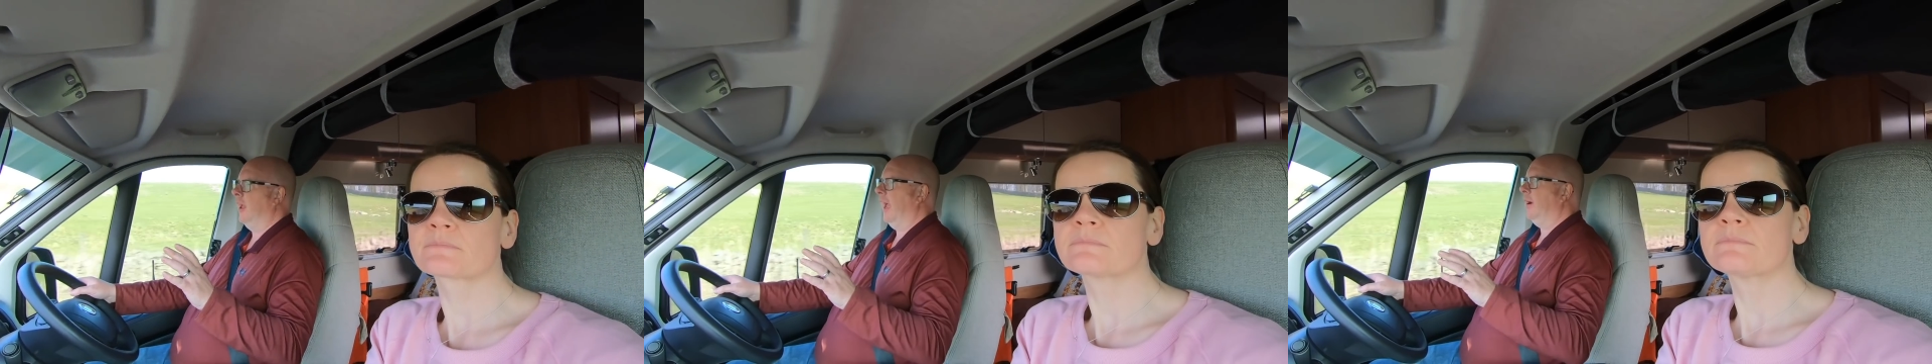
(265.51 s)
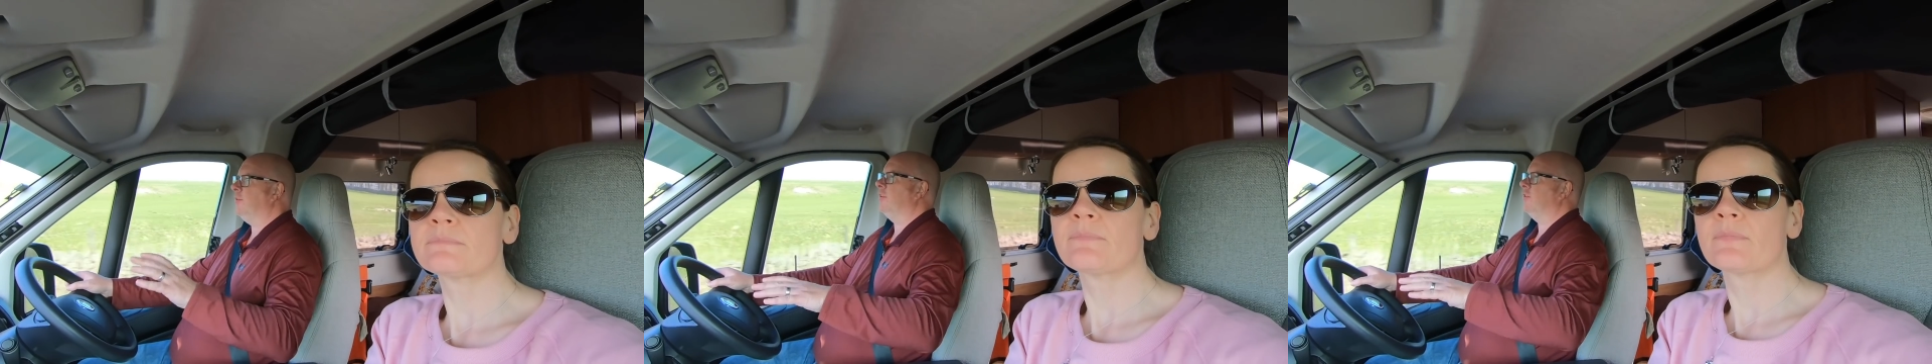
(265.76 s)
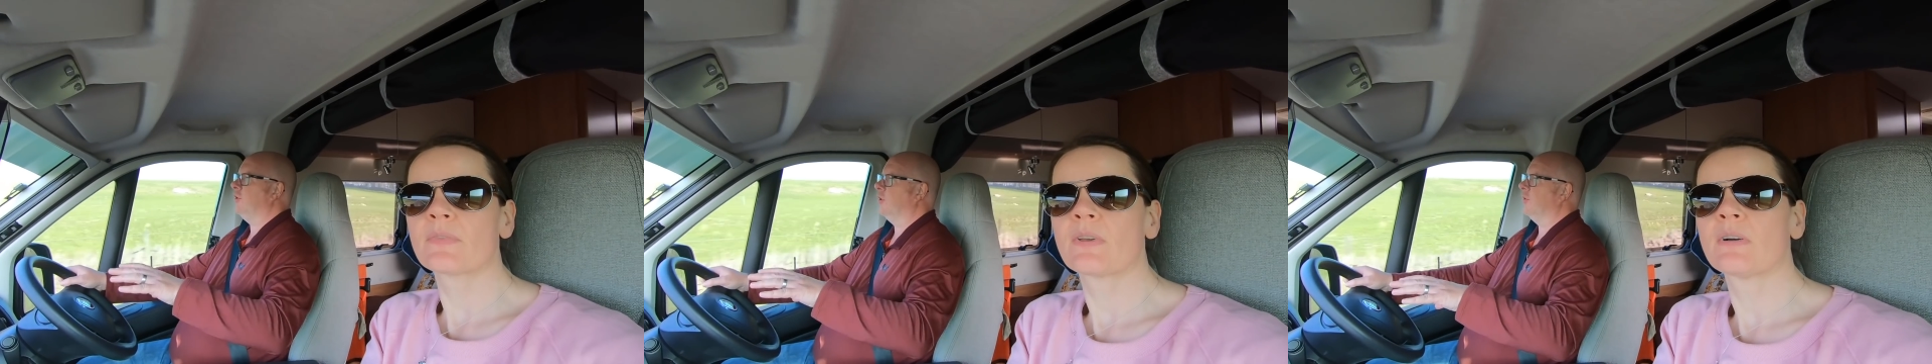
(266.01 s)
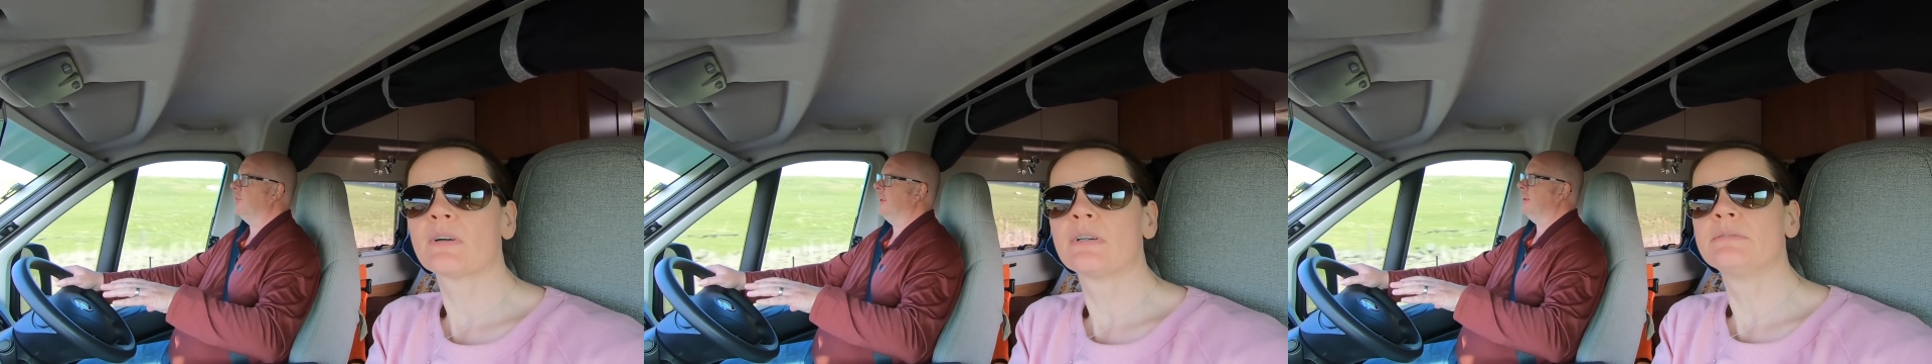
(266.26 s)
how to
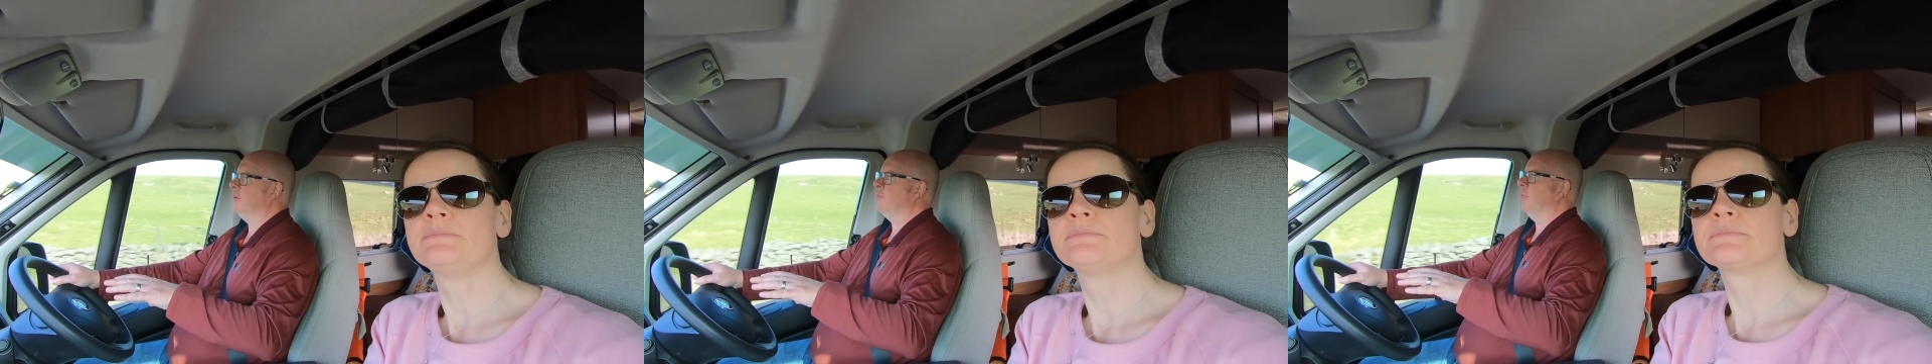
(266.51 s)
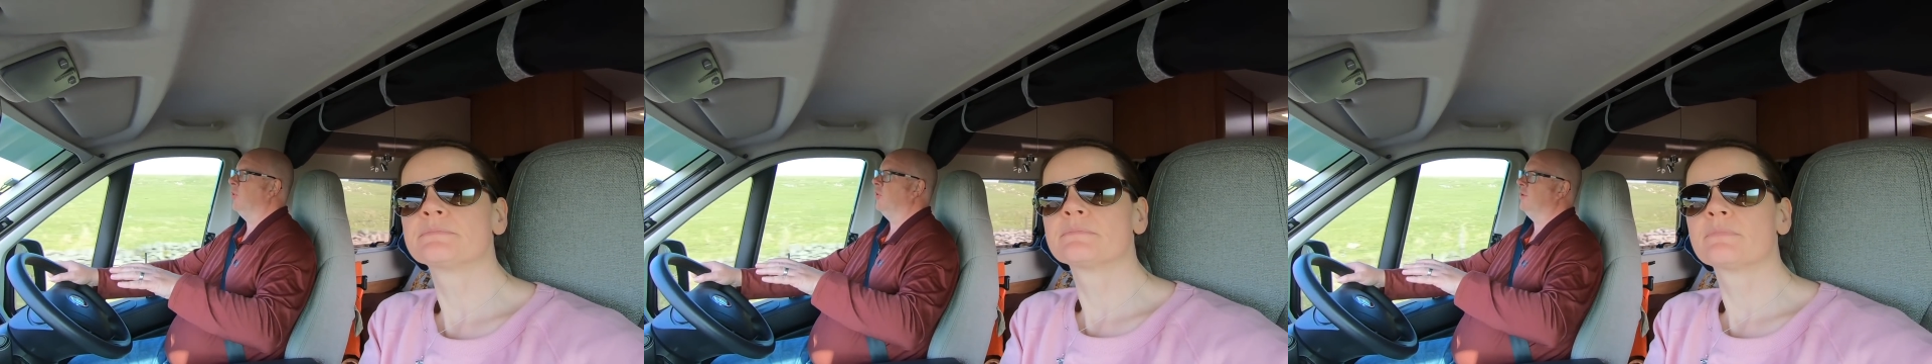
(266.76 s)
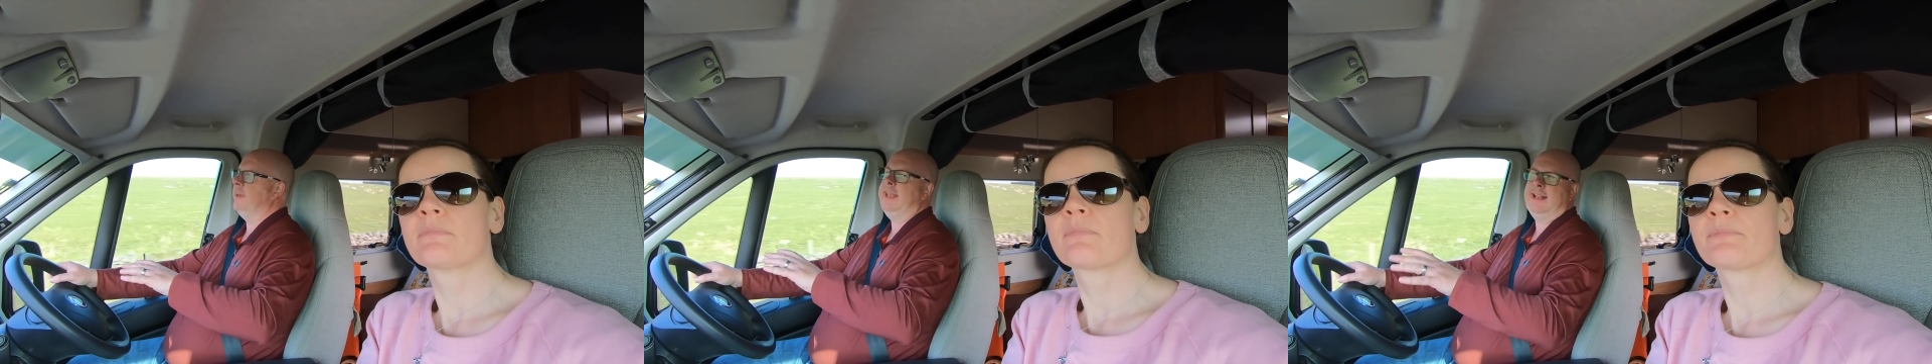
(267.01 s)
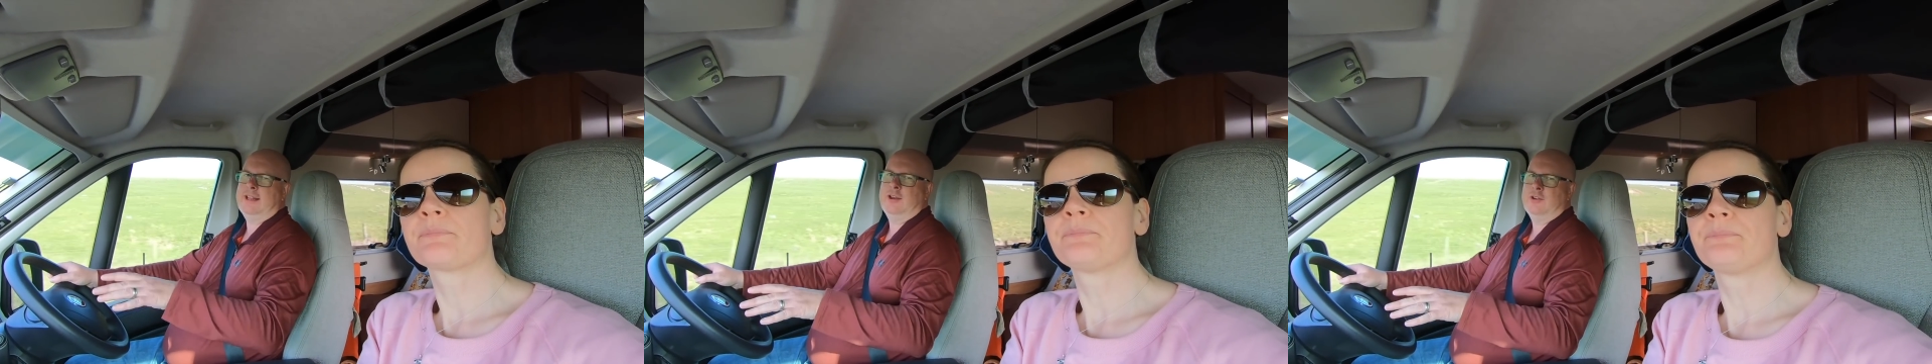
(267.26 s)
store things more
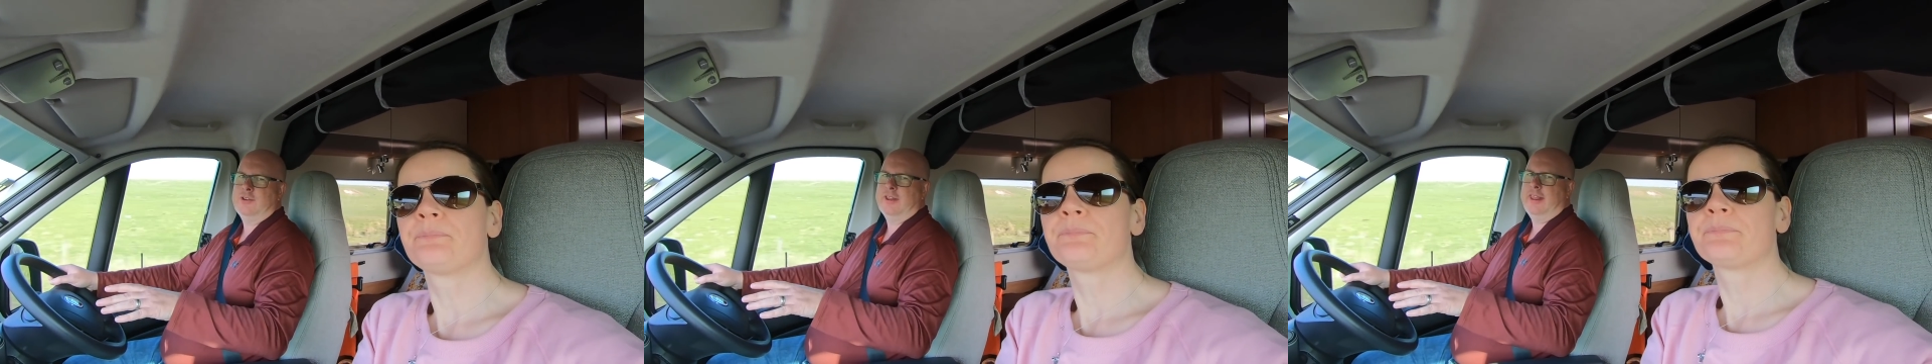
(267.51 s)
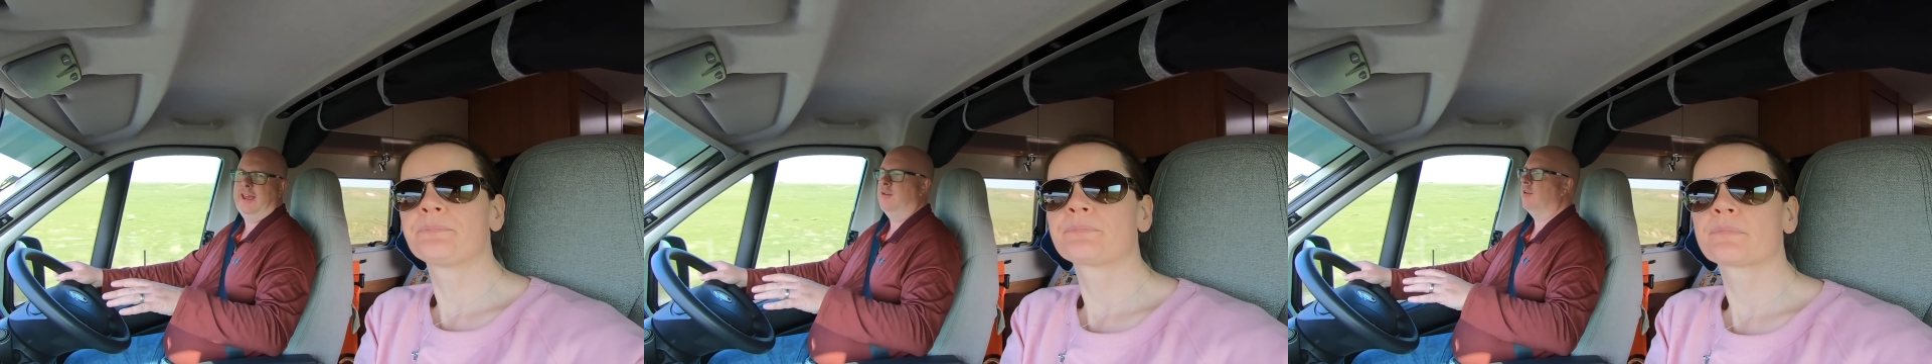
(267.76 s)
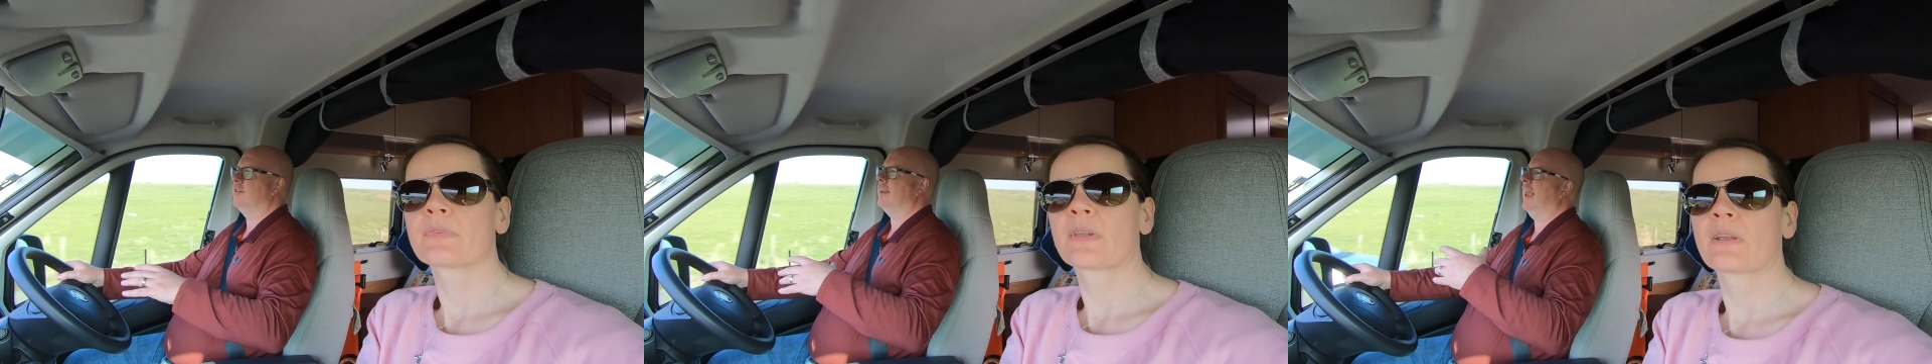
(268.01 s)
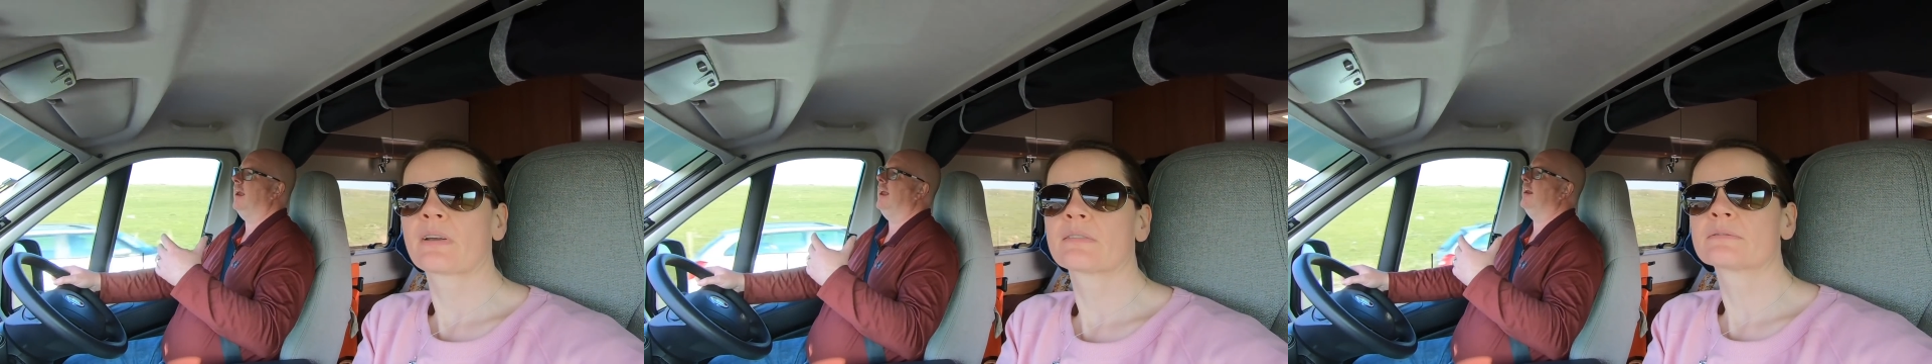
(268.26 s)
neatly under there or to
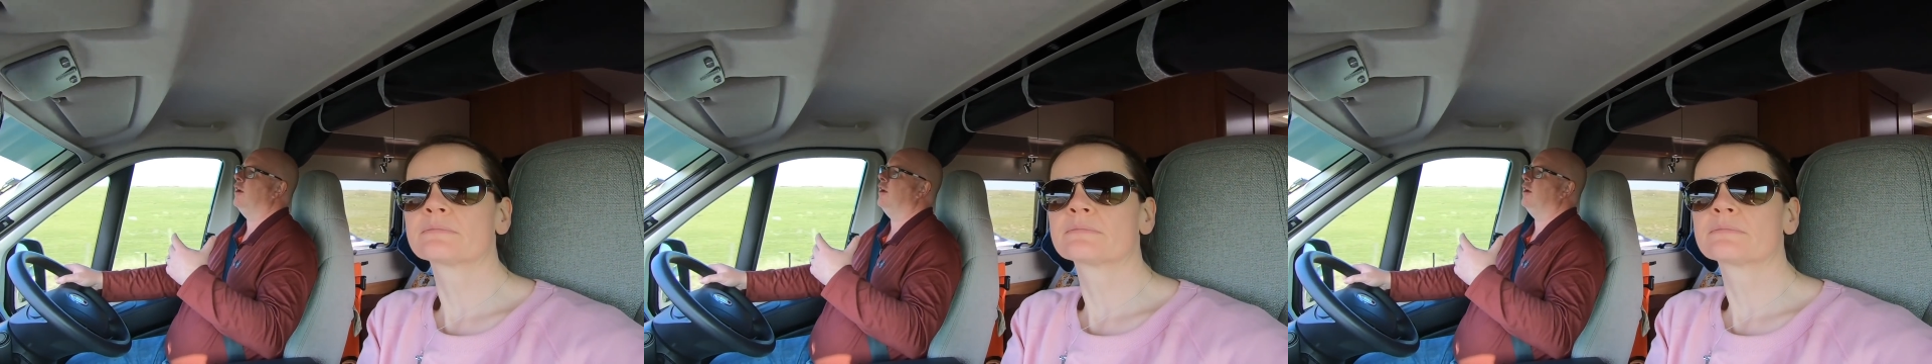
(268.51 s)
get